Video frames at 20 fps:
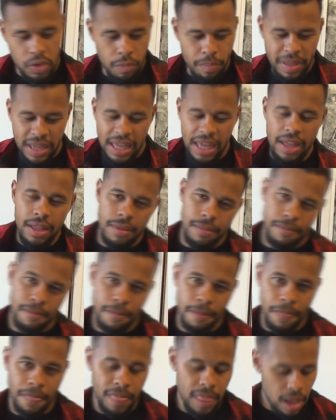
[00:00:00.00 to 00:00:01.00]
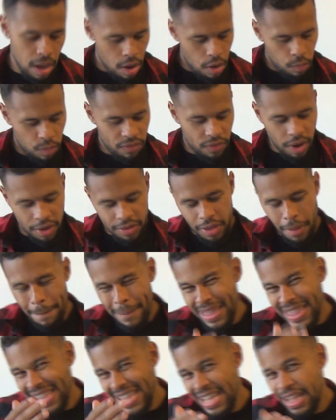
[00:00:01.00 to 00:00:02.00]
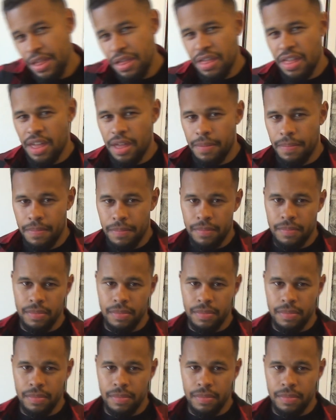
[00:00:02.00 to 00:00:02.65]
To begin, we've got the Bonita,